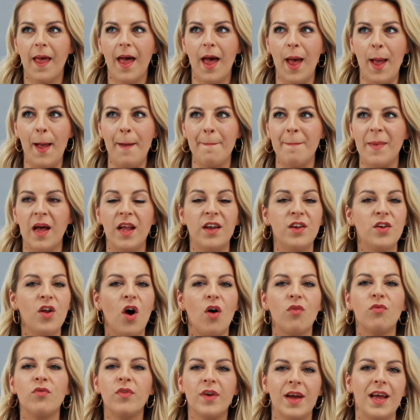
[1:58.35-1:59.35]
and
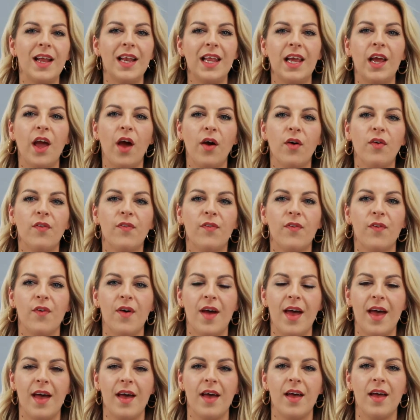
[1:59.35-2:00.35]
not really go for
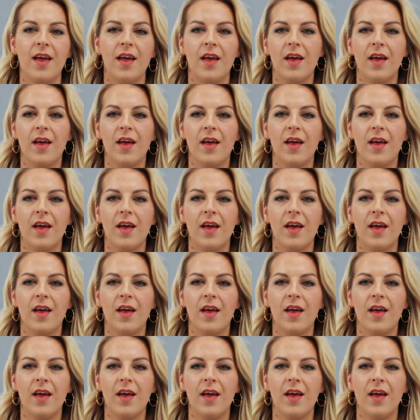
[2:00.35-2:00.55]
it?